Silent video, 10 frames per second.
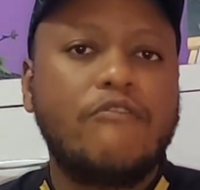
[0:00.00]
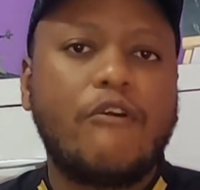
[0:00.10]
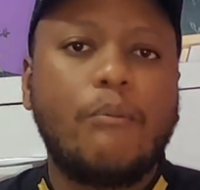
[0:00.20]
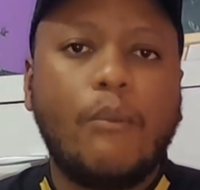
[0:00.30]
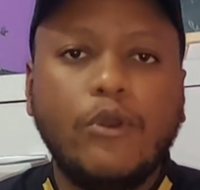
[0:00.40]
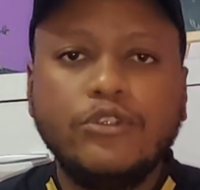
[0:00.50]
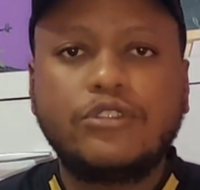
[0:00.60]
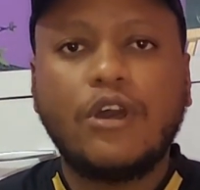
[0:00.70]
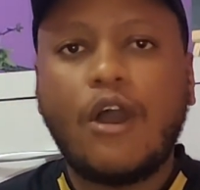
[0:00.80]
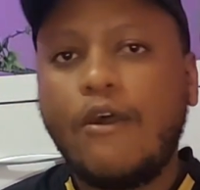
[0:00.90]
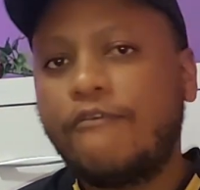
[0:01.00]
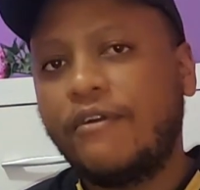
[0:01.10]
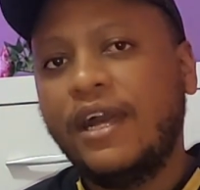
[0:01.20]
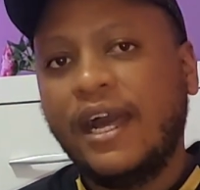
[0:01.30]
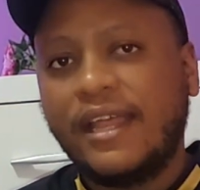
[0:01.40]
for most
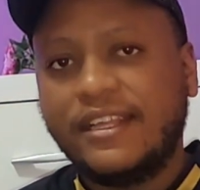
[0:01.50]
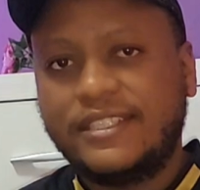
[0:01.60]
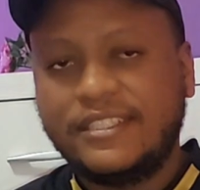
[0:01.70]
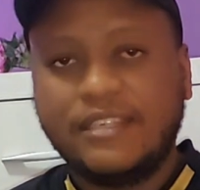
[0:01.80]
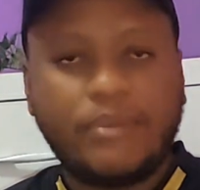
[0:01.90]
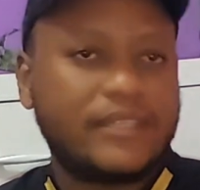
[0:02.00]
of the season.